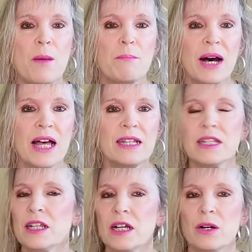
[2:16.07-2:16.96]
But,
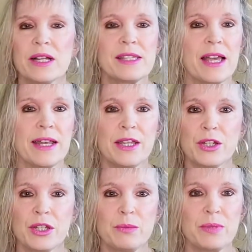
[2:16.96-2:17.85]
you know, as any
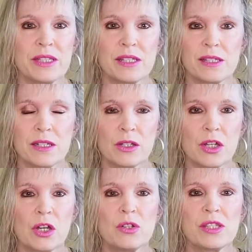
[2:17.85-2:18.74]
good business deal
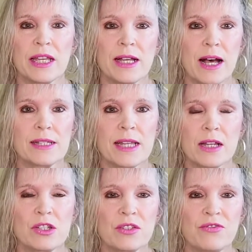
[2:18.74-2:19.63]
goes, they got
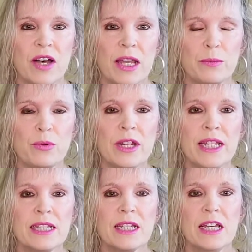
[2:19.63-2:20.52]
down to the fine
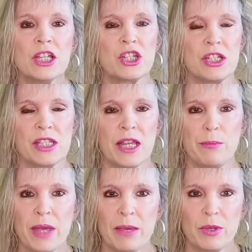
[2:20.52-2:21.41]
print. She
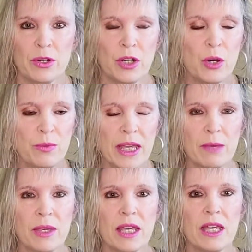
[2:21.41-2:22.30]
said baby or no
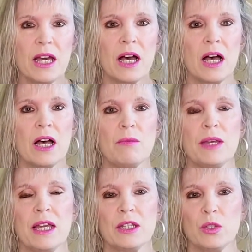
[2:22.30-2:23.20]
baby,
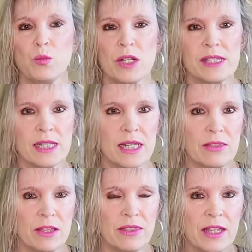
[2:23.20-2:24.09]
wants it
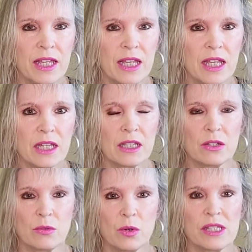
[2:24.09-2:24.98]
in the thing, you
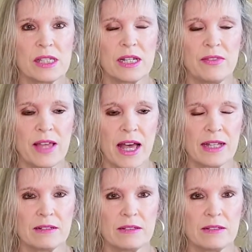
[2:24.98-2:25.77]
know, wants it in that